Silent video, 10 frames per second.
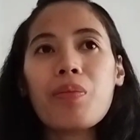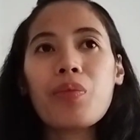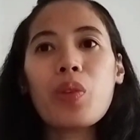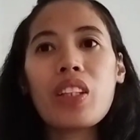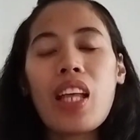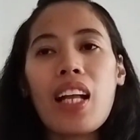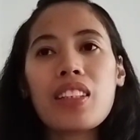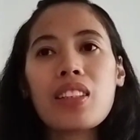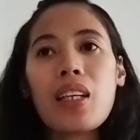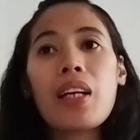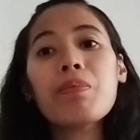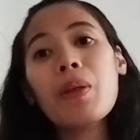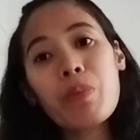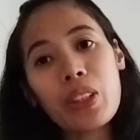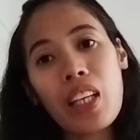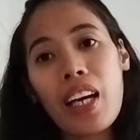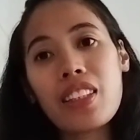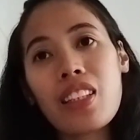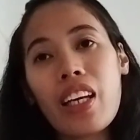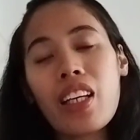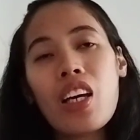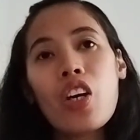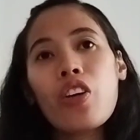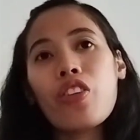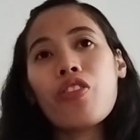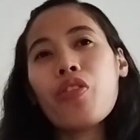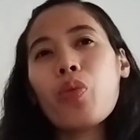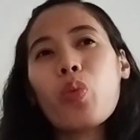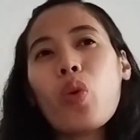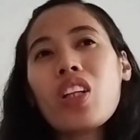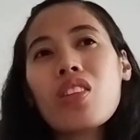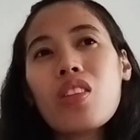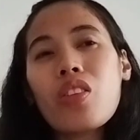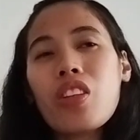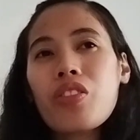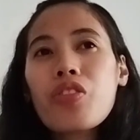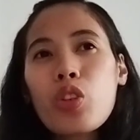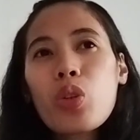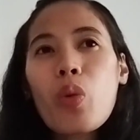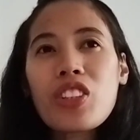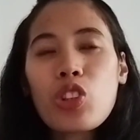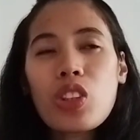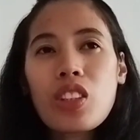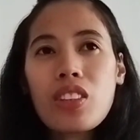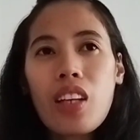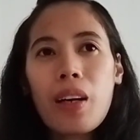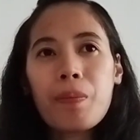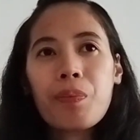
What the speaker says: What else? And be precise, like, what, if yung questions na,